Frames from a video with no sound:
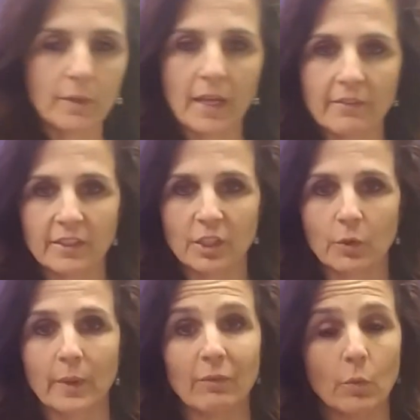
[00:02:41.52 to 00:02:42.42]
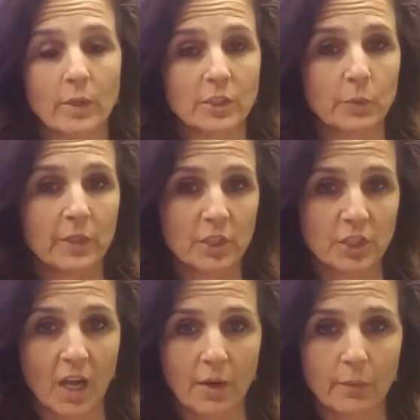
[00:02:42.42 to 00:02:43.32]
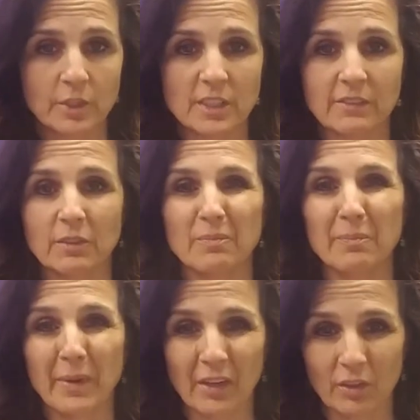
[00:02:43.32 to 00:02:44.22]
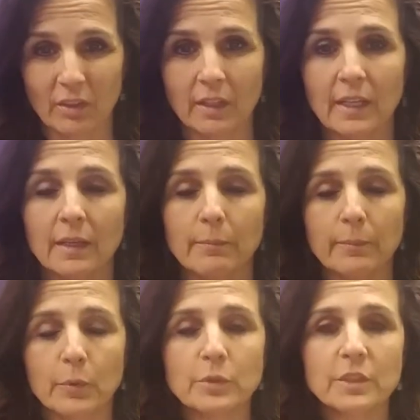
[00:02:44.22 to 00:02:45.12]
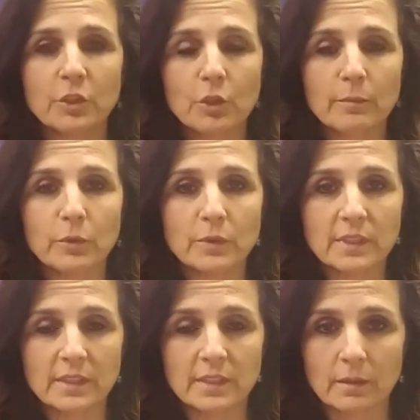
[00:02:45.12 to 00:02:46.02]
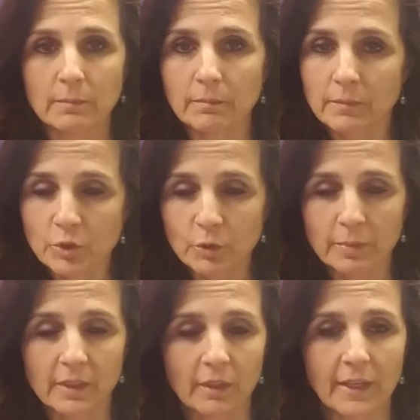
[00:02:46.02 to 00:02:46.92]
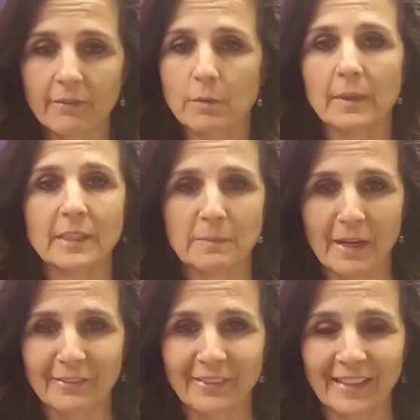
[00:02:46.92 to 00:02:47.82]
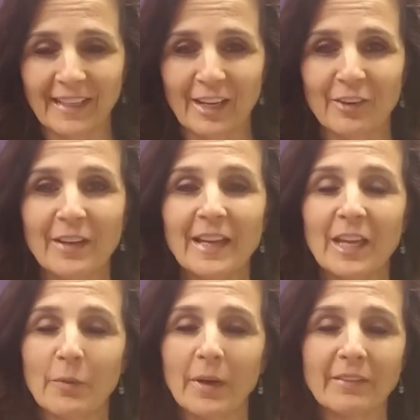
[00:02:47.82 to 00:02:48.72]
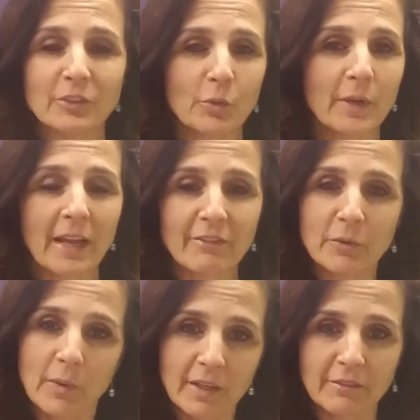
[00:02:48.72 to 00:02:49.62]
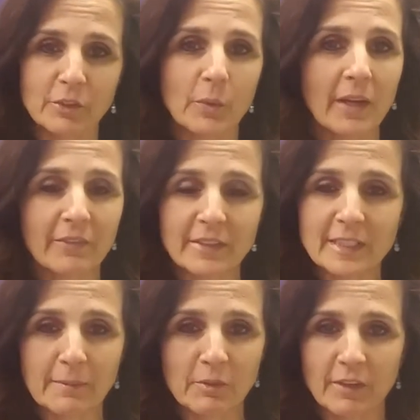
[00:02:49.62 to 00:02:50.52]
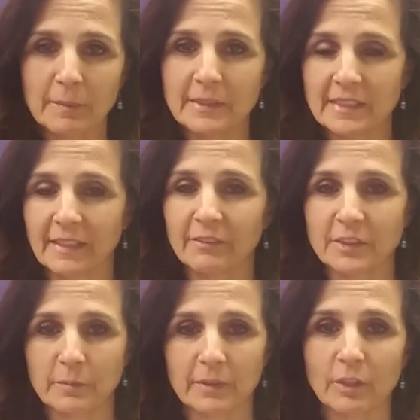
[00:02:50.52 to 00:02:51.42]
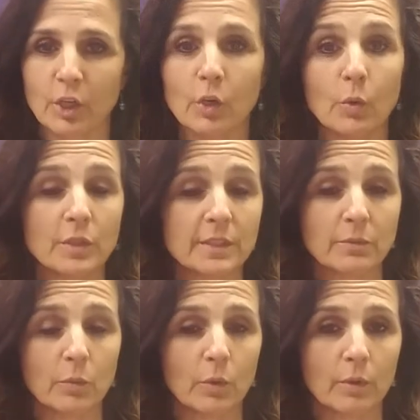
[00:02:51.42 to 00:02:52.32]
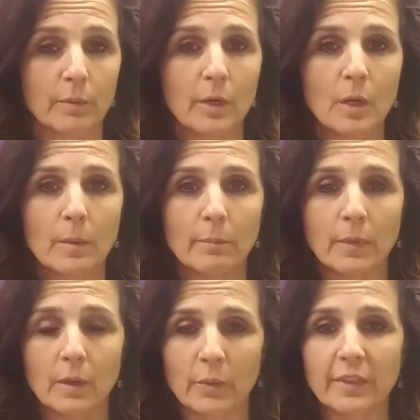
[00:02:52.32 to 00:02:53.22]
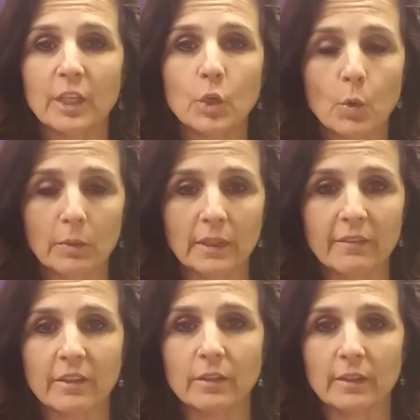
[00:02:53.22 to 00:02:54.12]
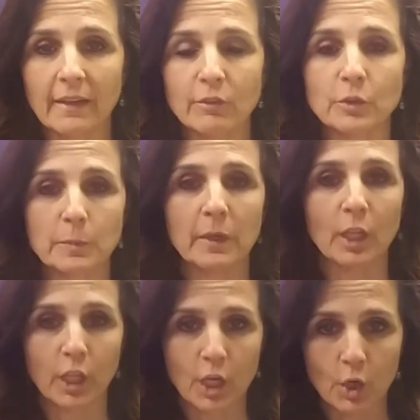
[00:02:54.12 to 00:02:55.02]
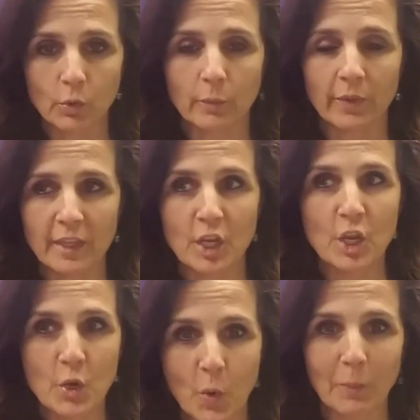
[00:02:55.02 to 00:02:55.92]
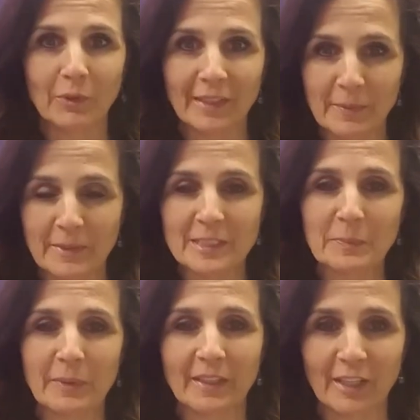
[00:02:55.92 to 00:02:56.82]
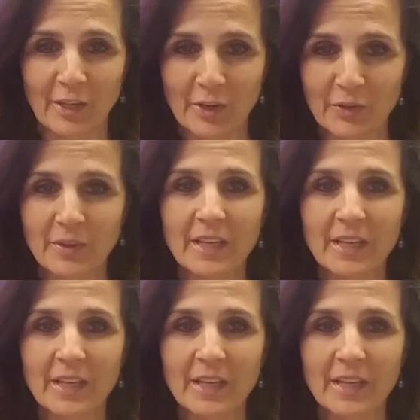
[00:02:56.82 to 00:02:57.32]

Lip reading: have it here, we have a once-a-week shot, which is even better. Boosting your immune system should be on everybody's mind right now. And what I've told every one of you, every time your vitamin D levels have been low or within normal levels but low, within normal limits but low,